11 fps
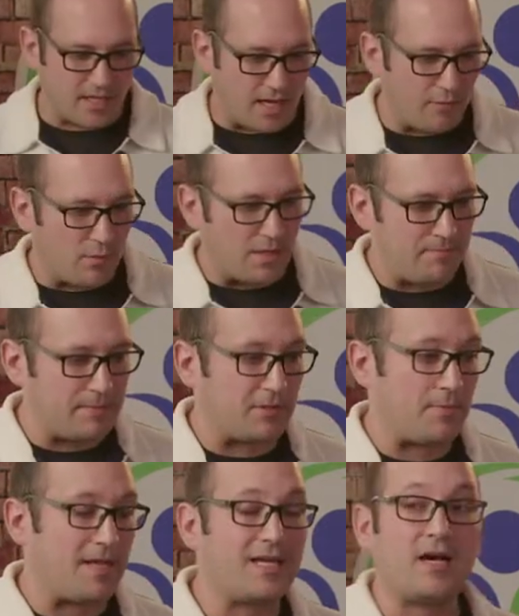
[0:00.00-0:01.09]
want people to
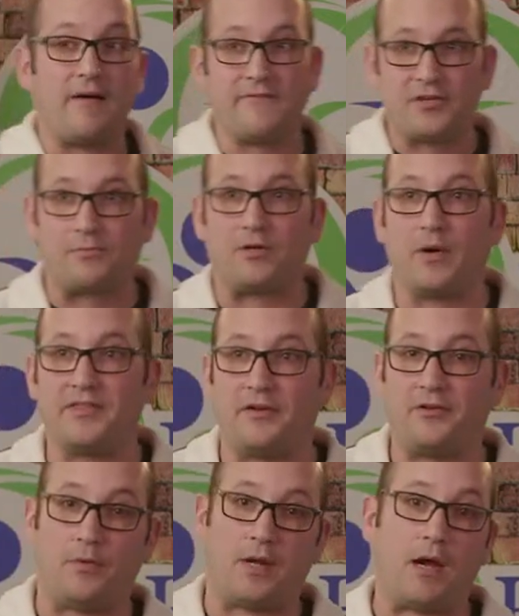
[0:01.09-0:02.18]
be comfortable what they're
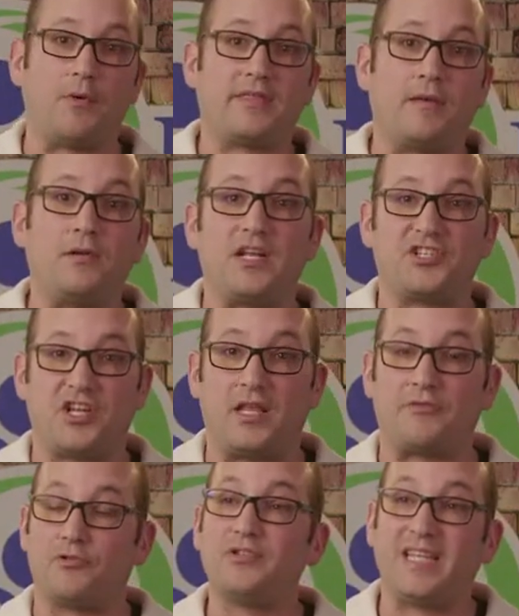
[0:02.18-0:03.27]
doing. I want them to understand the
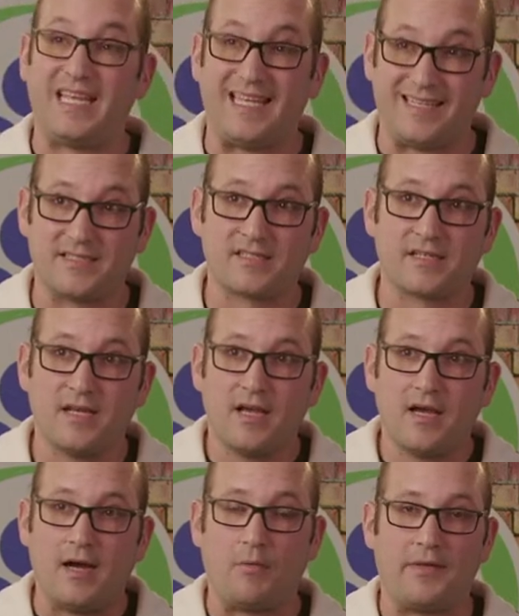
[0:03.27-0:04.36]
routines.
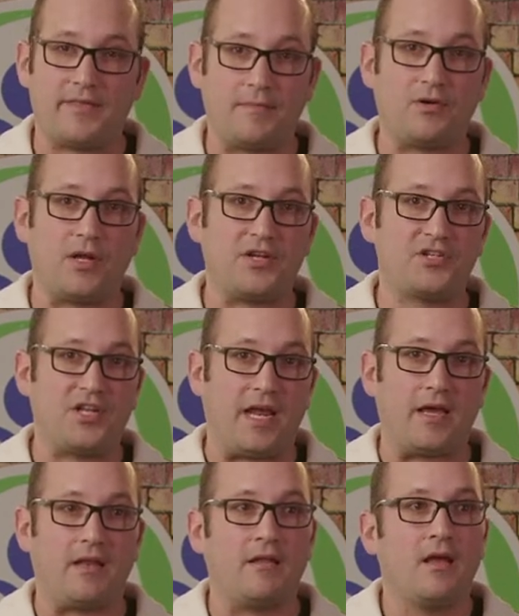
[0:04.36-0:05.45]
I want them to
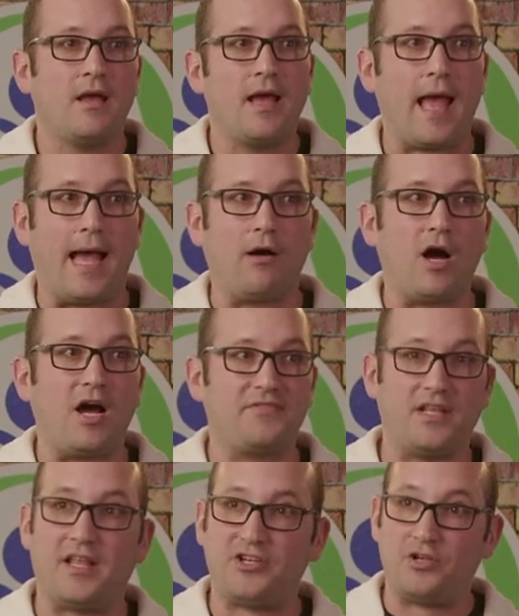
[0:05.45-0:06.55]
understand how often
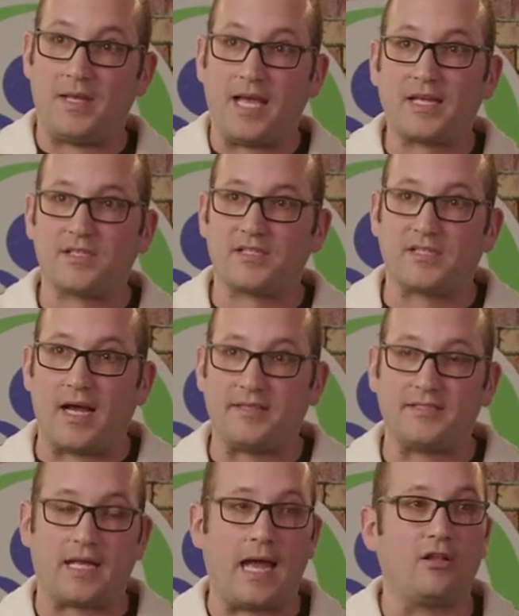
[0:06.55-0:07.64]
they should be
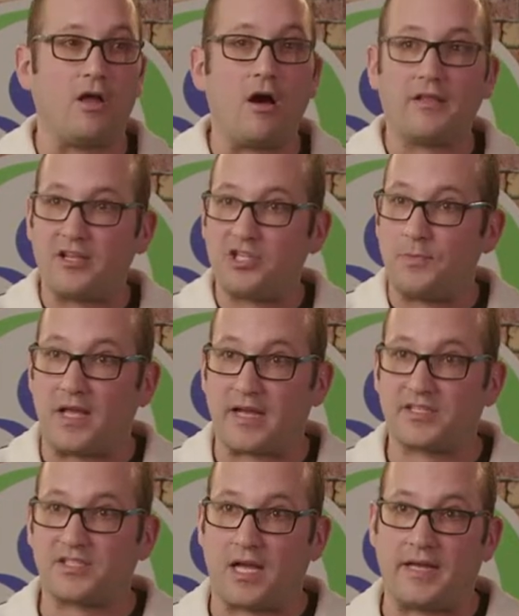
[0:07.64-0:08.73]
exercising, how long they should be
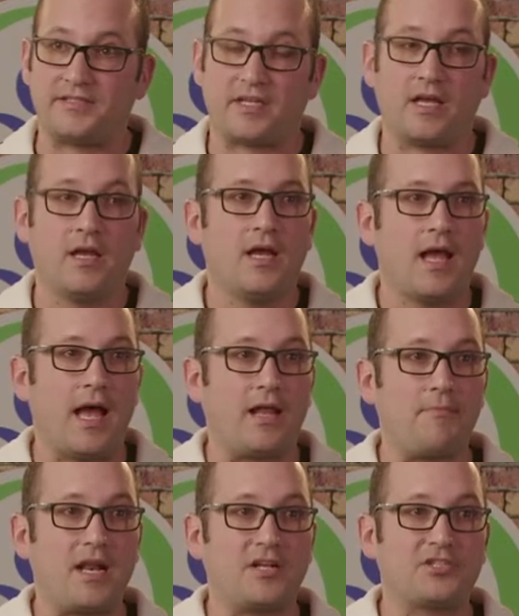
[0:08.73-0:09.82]
exercising, how to
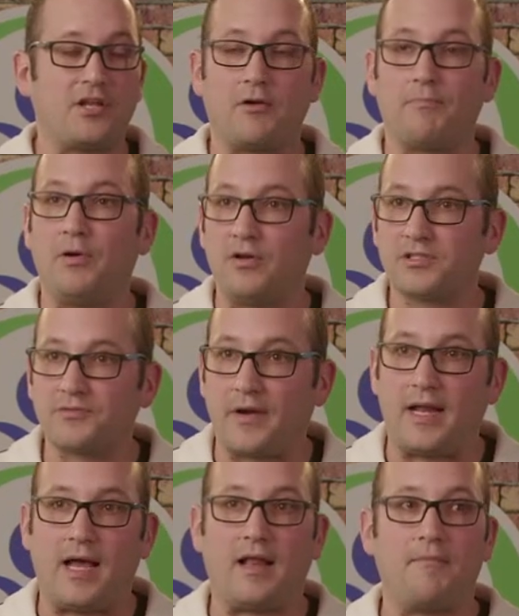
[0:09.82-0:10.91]
manage their pulse rate,
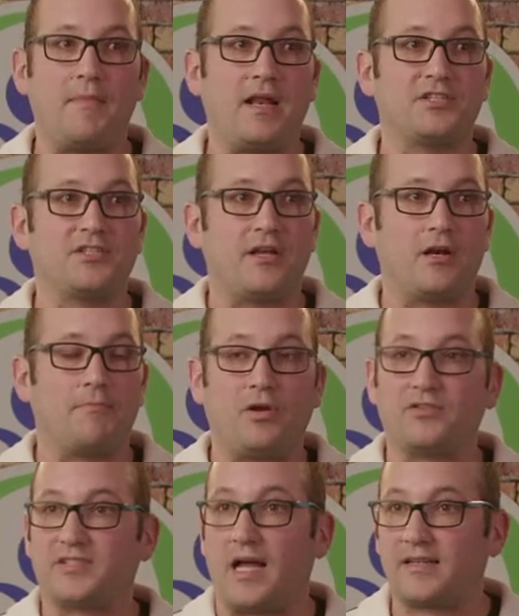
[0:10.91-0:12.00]
how to manage their
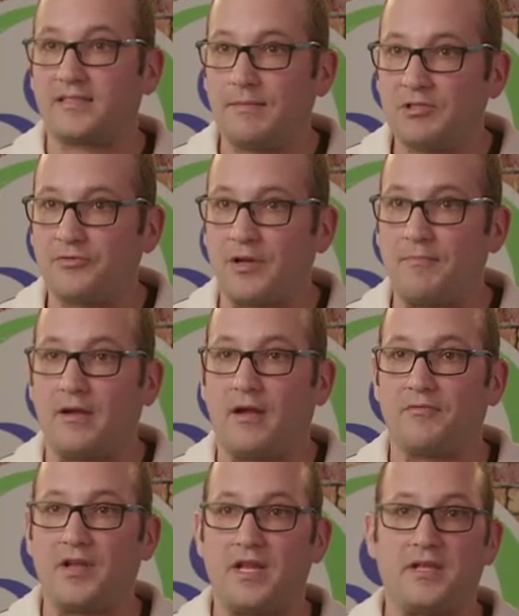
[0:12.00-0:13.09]
pulse oximetry uh,
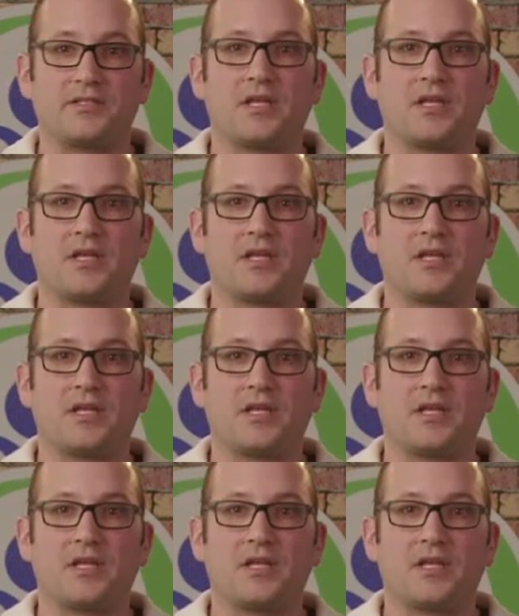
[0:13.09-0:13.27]
readings,